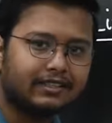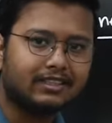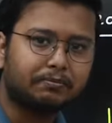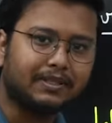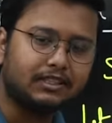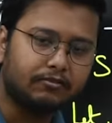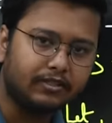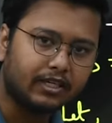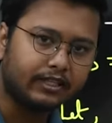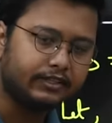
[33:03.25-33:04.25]
are
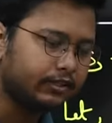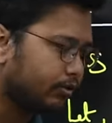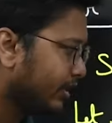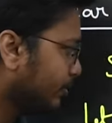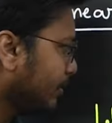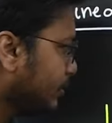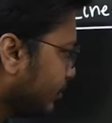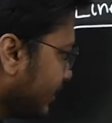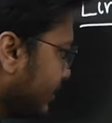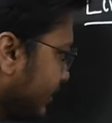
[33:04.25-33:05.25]
specifically 0, that means you
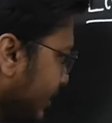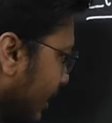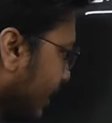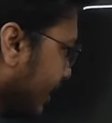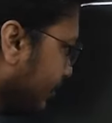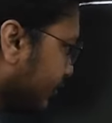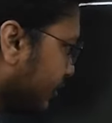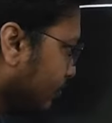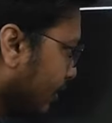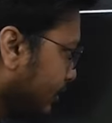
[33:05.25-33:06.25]
can see if
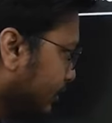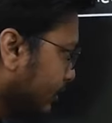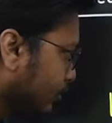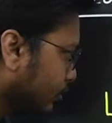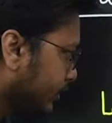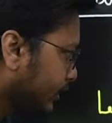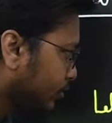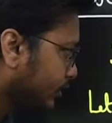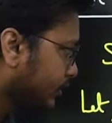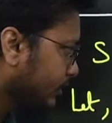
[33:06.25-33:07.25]
C1 is 0,
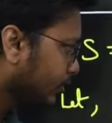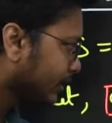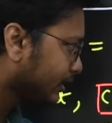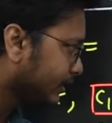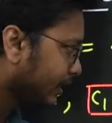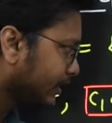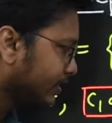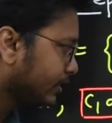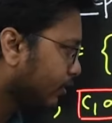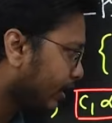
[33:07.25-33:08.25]
C2 is 0 and Cn is
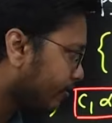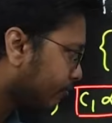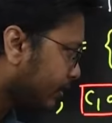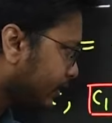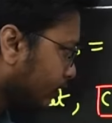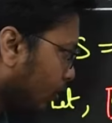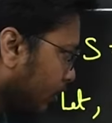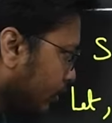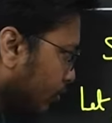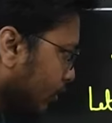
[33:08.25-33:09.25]
0,
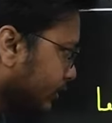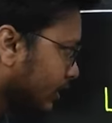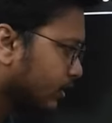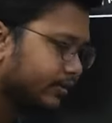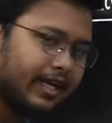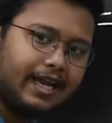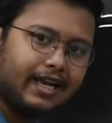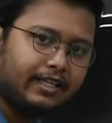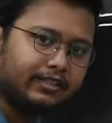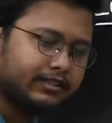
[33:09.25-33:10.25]
all the constants on the
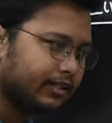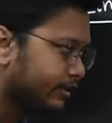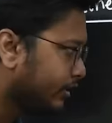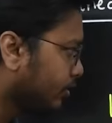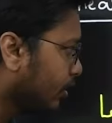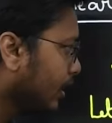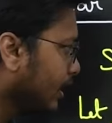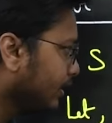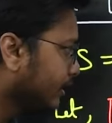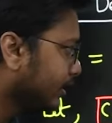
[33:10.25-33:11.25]
LHS are 0,
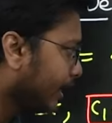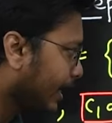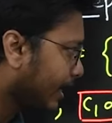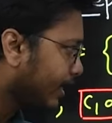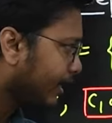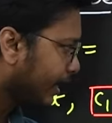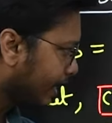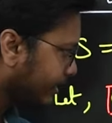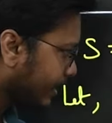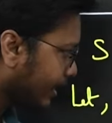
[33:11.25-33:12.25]
then the
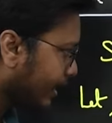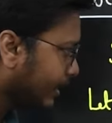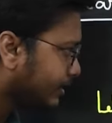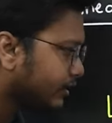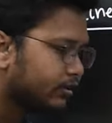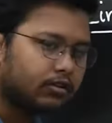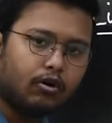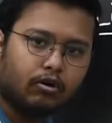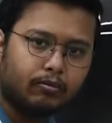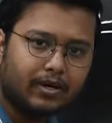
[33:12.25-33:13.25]
entire LHS
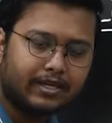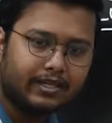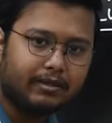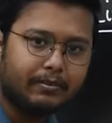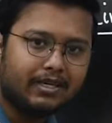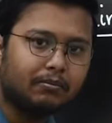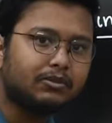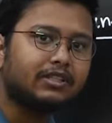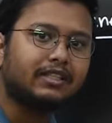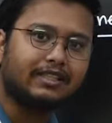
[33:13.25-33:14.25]
automatically
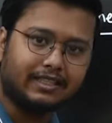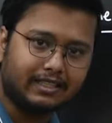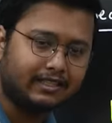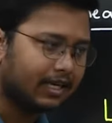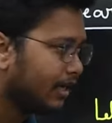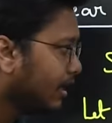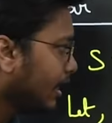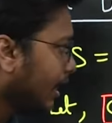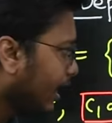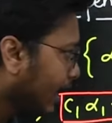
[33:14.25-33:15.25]
becomes theta,
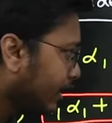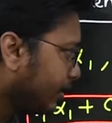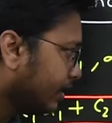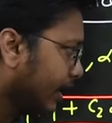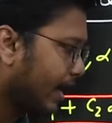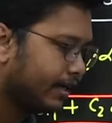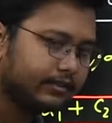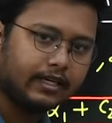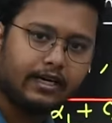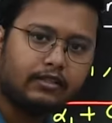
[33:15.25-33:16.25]
and right hand
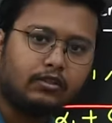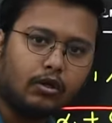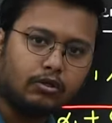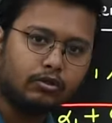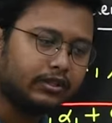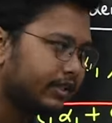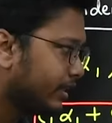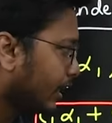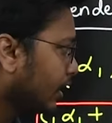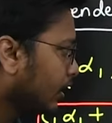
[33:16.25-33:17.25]
side is also
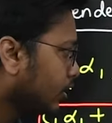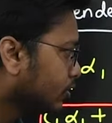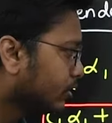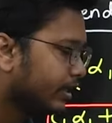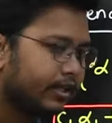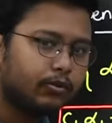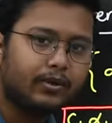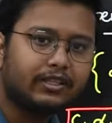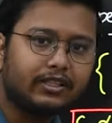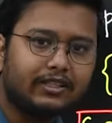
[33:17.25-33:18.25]
theta. So the
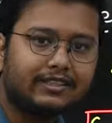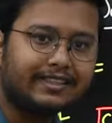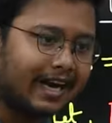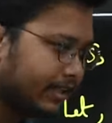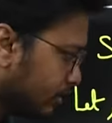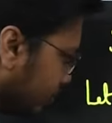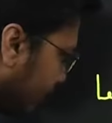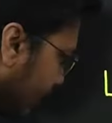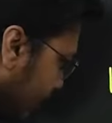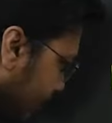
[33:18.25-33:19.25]
equation is
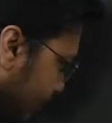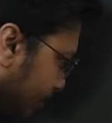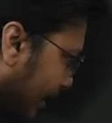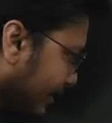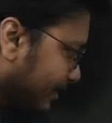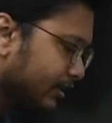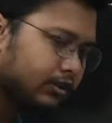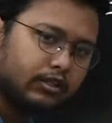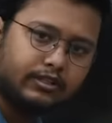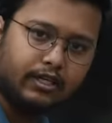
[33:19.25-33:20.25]
satisfied by this
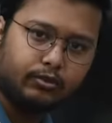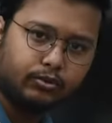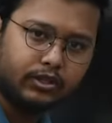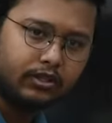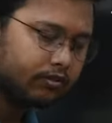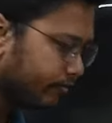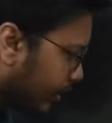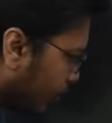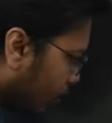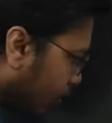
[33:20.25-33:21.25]
solution
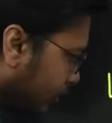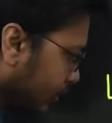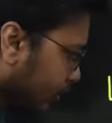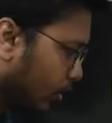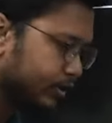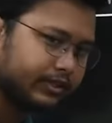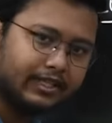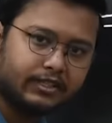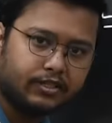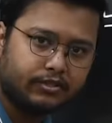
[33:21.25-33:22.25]
where all the
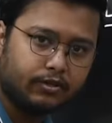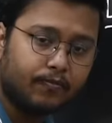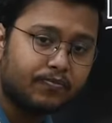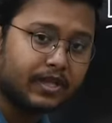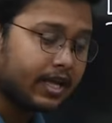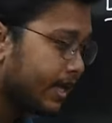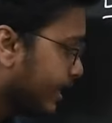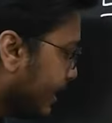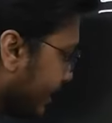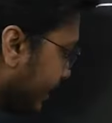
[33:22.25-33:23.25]
constants are 0.
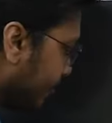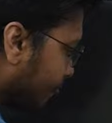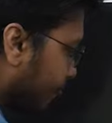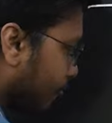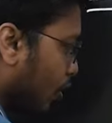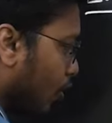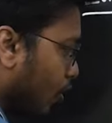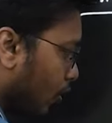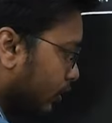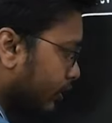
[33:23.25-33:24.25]
If
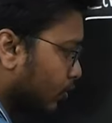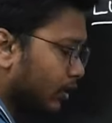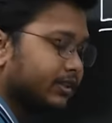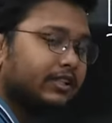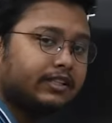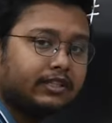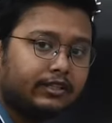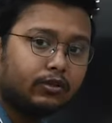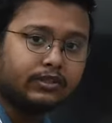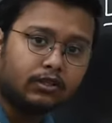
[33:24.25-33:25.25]
all the constants are
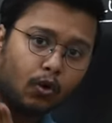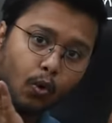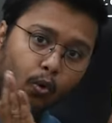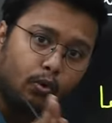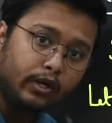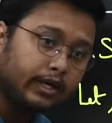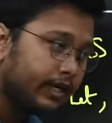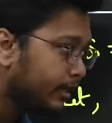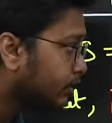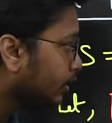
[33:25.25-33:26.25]
0 is the
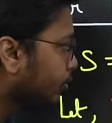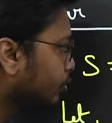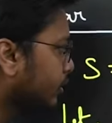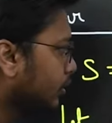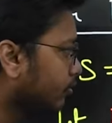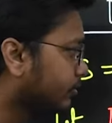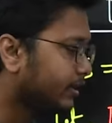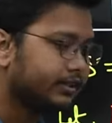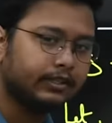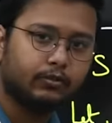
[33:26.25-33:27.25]
only solution of
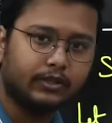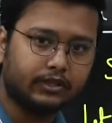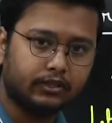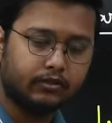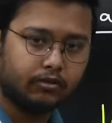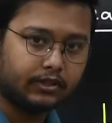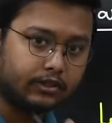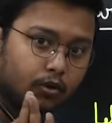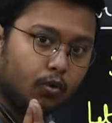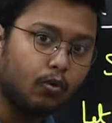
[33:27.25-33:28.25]
this equation. Okay, it's
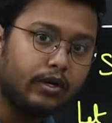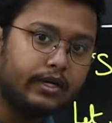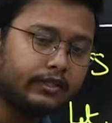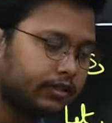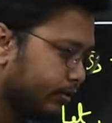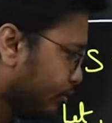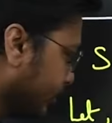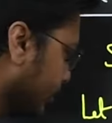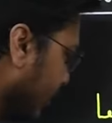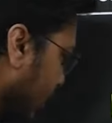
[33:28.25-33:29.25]
the only
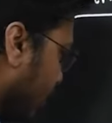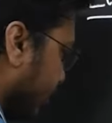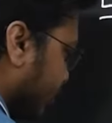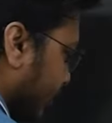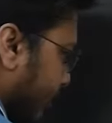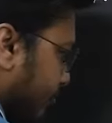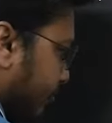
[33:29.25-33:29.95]
solution. So if